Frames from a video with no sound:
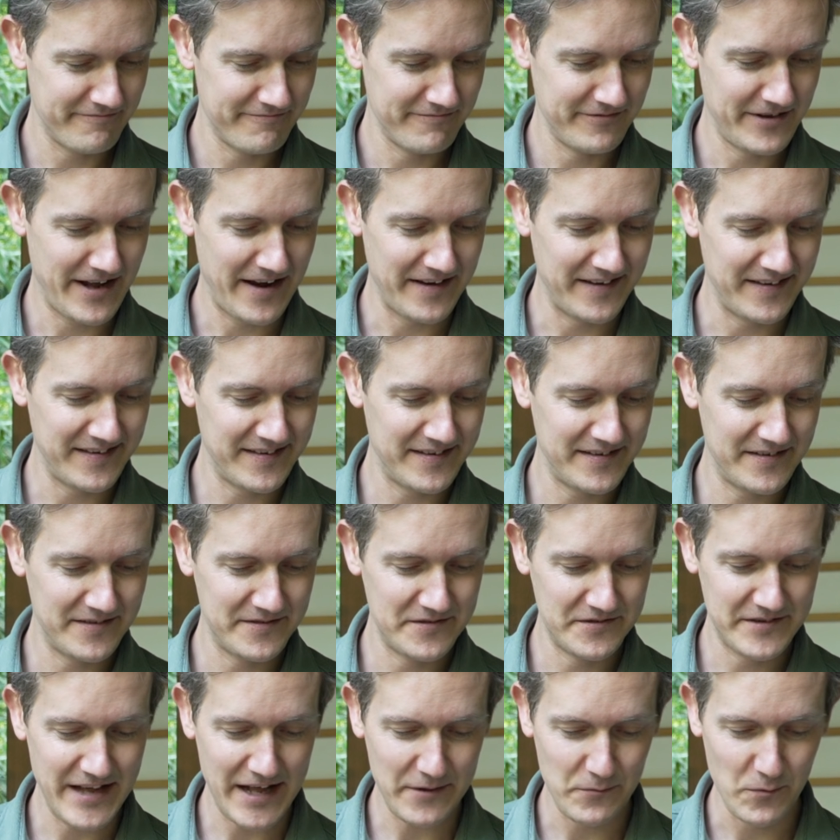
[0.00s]
nice
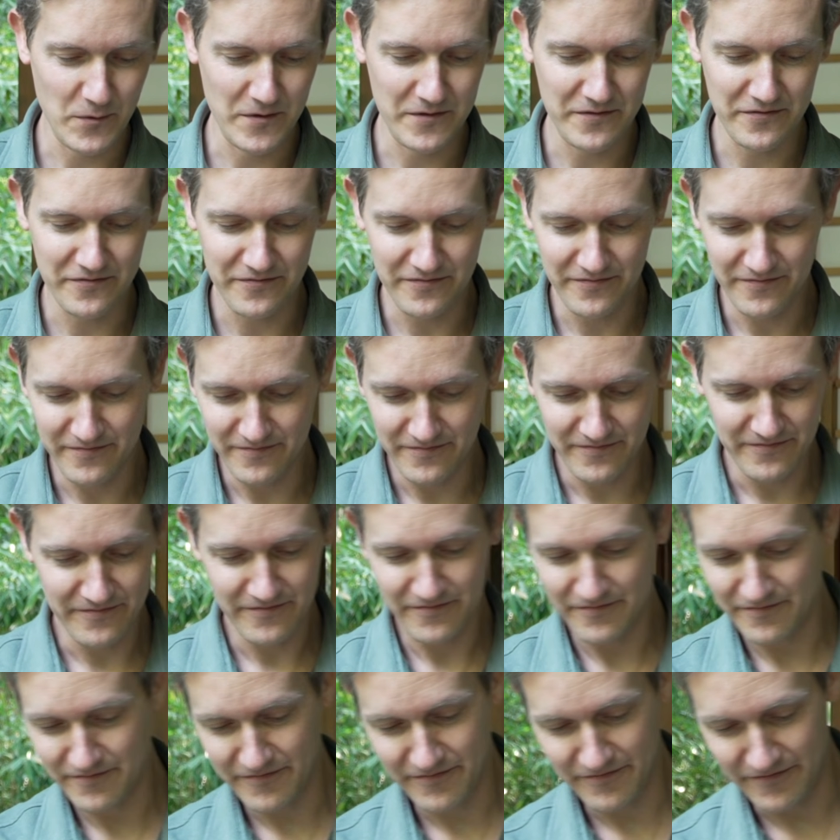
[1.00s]
deadwood
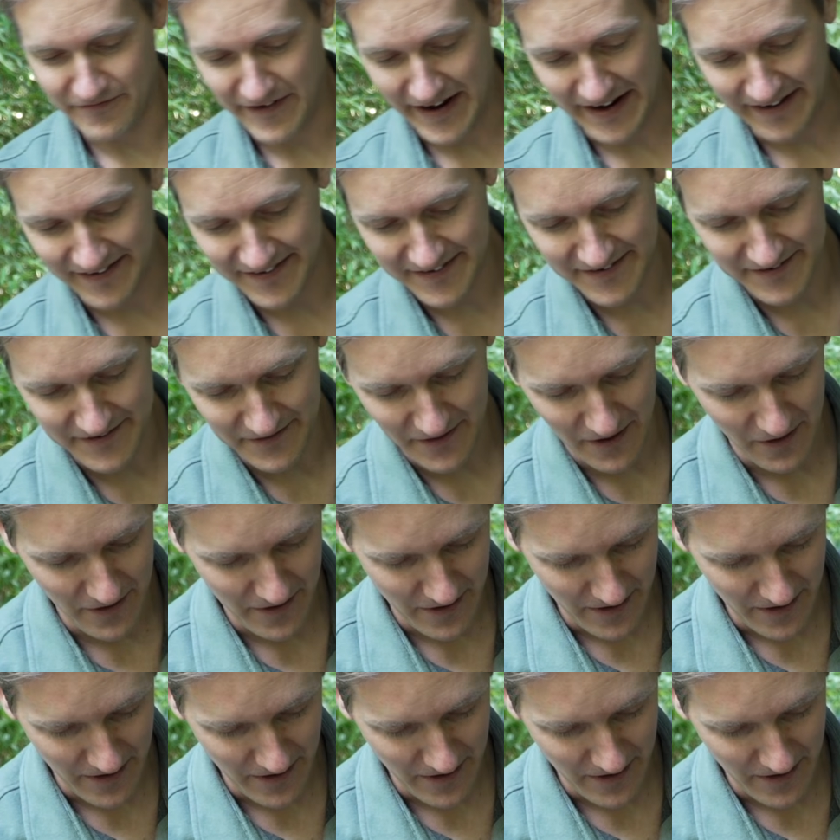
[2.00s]
things